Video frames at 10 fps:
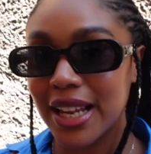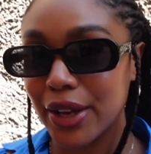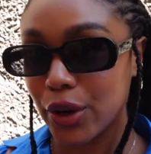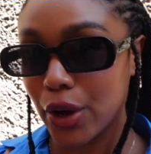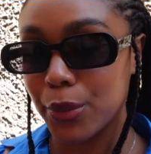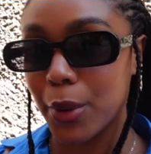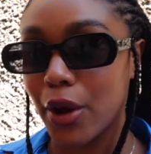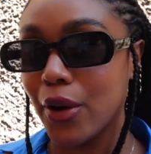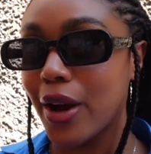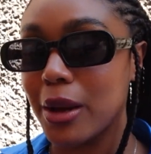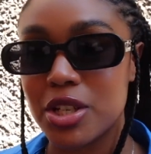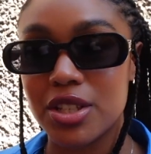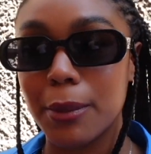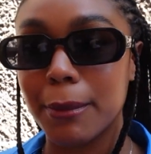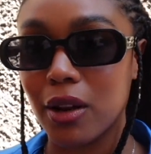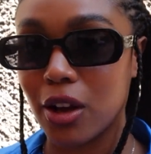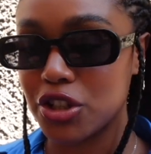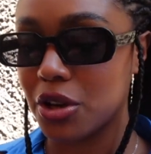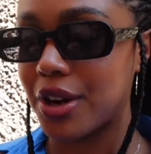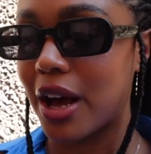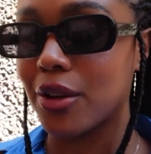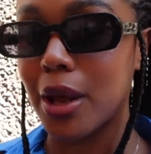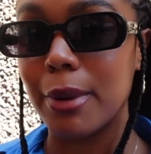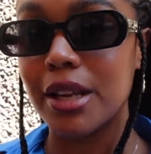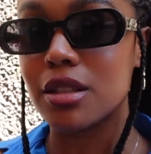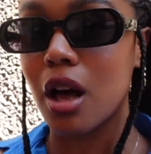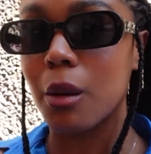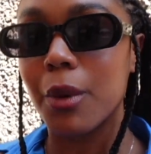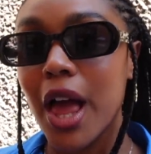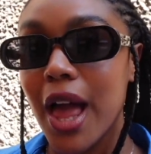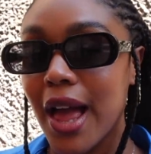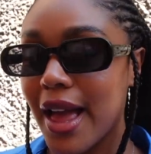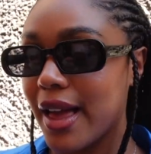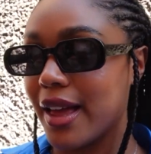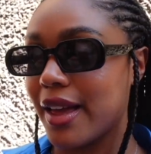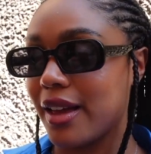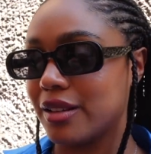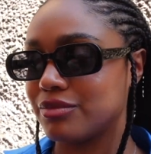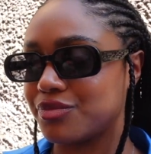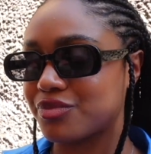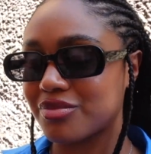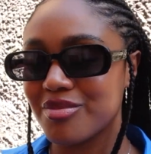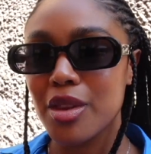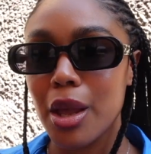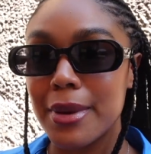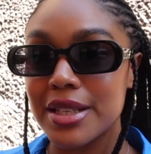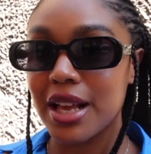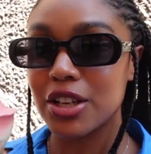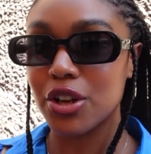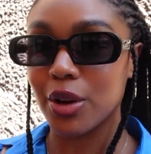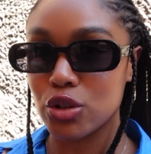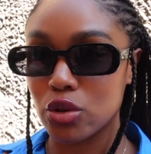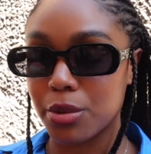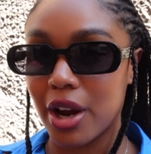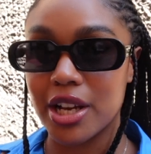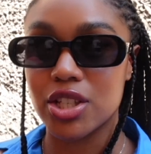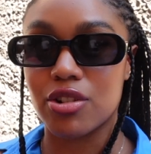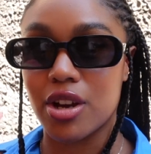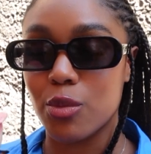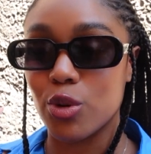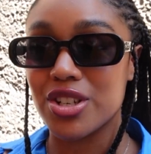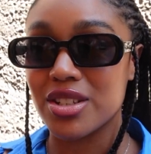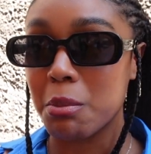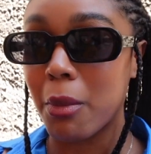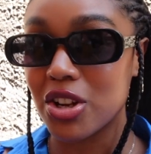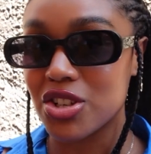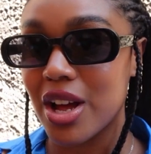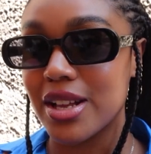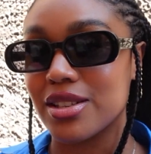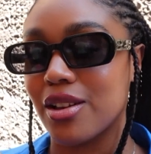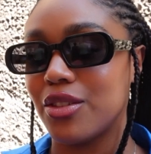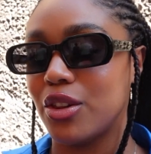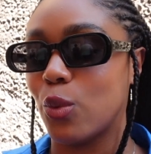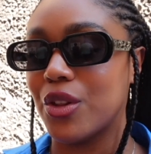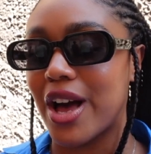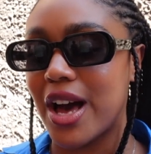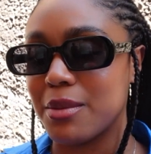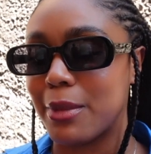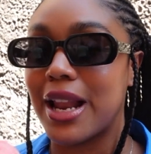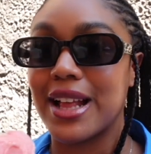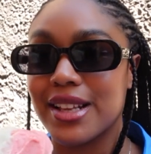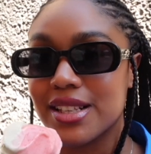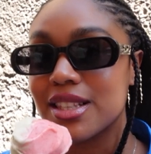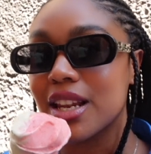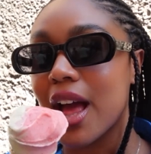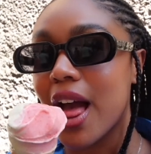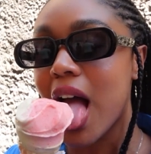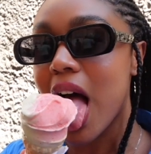Como. I'm just in Bellagio now and I picked up a pistachio and strawberry ice cream which is much nicer than the one that I had in Milan yesterday.